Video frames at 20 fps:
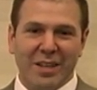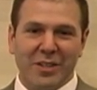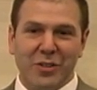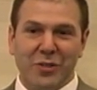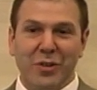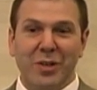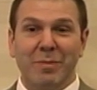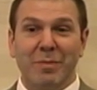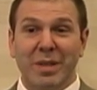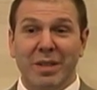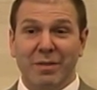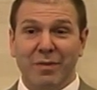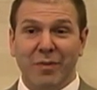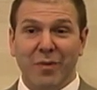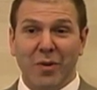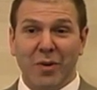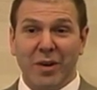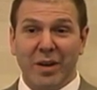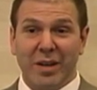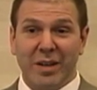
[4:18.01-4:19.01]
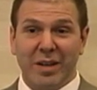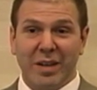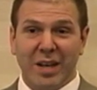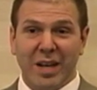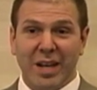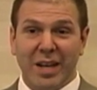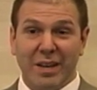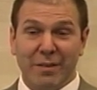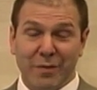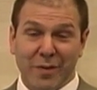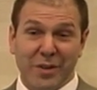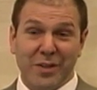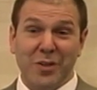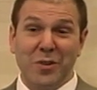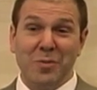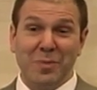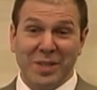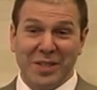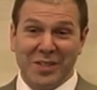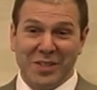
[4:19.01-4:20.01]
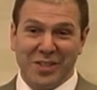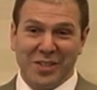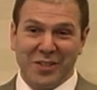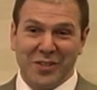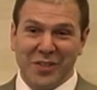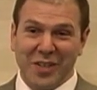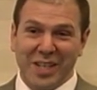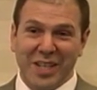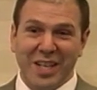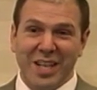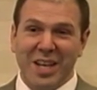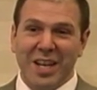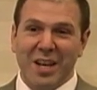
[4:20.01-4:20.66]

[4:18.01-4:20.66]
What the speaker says: treatment for human children.